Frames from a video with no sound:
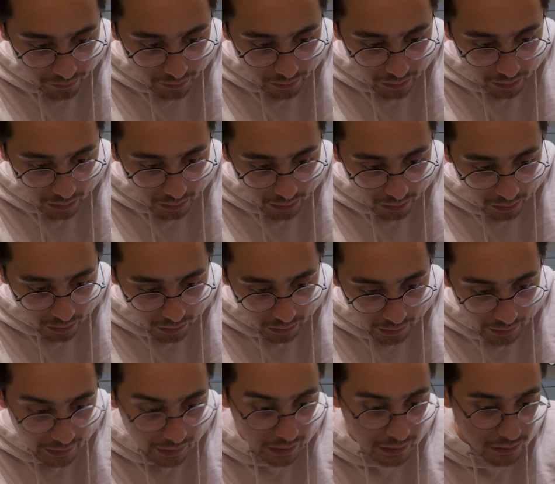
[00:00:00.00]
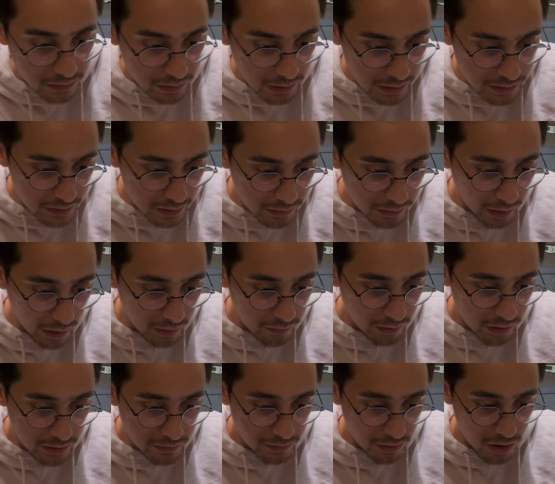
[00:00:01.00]
and okay, that's it. Yeah,
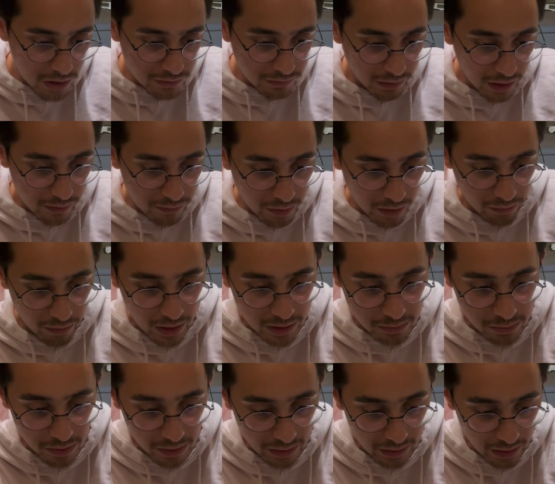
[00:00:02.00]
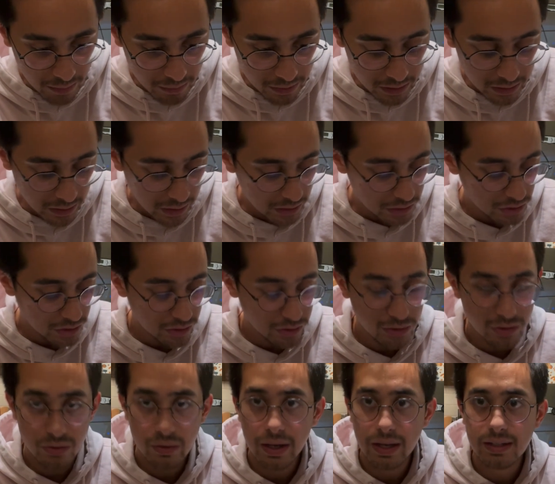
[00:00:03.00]
as far as flavoring, raspberry, lemon, and ginger.
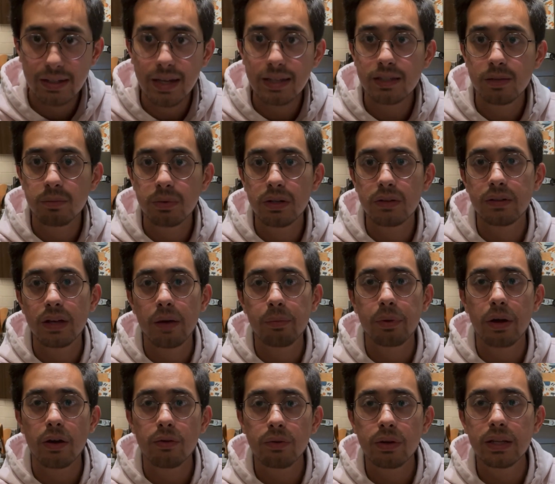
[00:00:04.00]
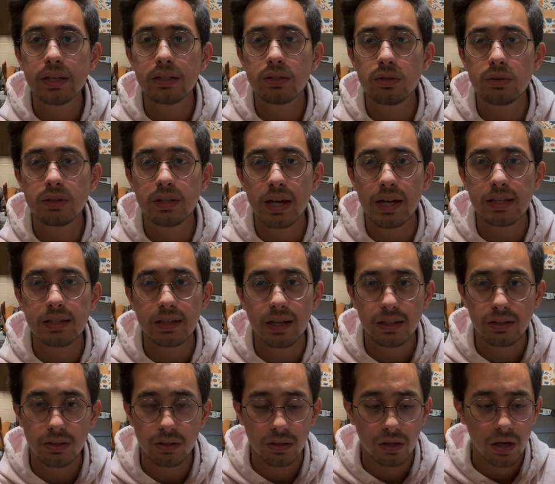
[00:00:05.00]
So I can taste a bit of that, but I really do taste like
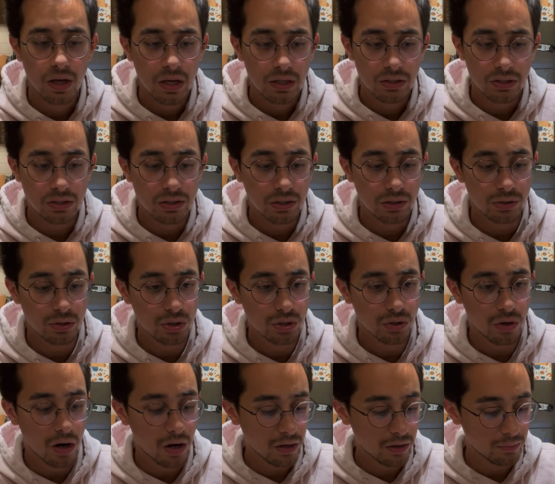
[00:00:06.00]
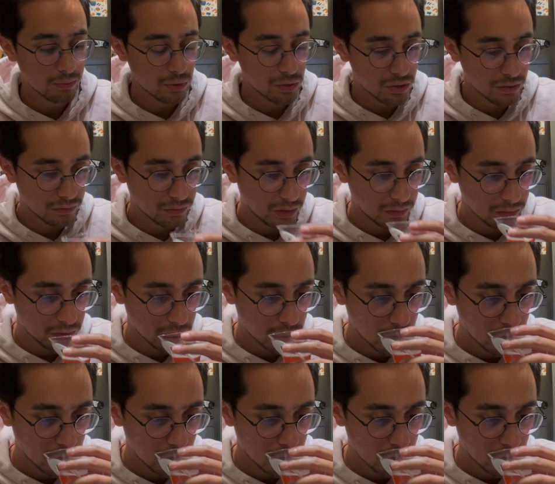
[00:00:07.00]
the still the strong kombucha flavor.